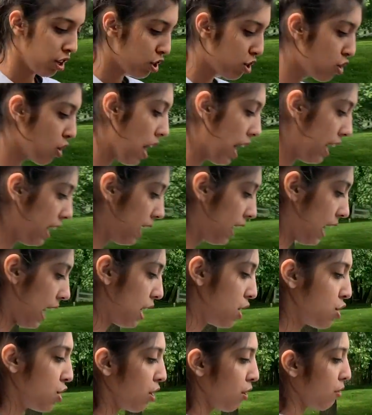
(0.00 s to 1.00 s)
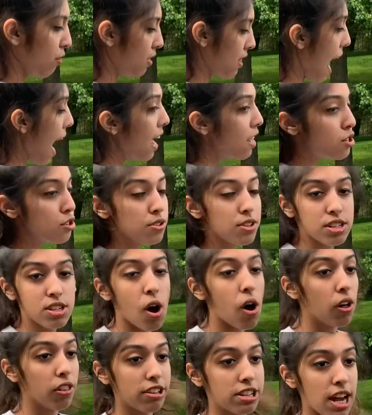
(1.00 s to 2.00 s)
try to get I do this
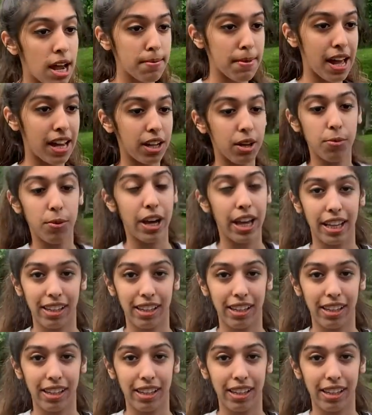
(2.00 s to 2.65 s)
all the time anyway,